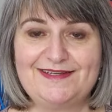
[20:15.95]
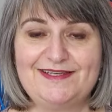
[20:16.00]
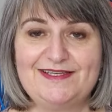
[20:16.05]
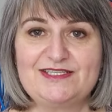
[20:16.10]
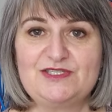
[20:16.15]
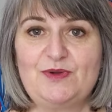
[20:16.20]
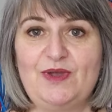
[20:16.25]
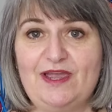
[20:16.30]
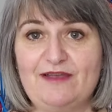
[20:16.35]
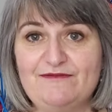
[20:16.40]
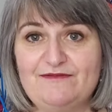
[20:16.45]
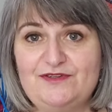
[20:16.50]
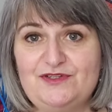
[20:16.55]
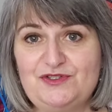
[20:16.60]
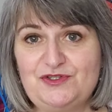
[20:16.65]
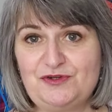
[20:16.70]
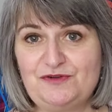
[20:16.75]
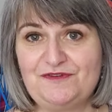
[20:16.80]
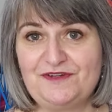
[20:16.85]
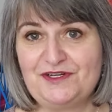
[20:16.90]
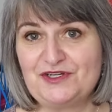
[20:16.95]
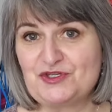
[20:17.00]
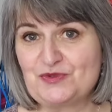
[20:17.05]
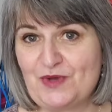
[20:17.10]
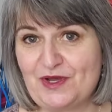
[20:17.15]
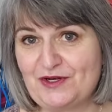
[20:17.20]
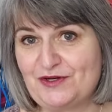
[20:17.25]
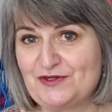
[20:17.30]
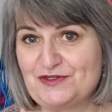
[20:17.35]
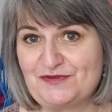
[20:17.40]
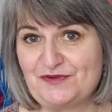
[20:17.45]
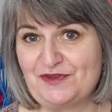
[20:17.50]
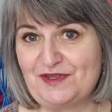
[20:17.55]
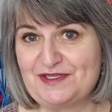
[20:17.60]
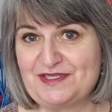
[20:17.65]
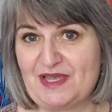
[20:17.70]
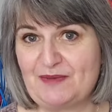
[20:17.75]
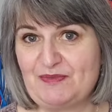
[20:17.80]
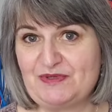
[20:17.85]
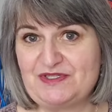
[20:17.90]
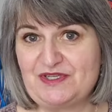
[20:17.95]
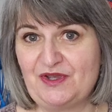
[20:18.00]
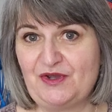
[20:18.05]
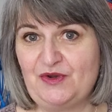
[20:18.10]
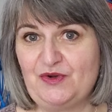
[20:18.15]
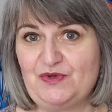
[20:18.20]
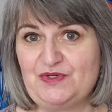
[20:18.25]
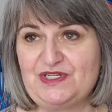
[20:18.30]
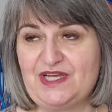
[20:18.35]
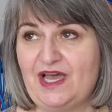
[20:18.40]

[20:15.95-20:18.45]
So I have two finished sweaters for this episode.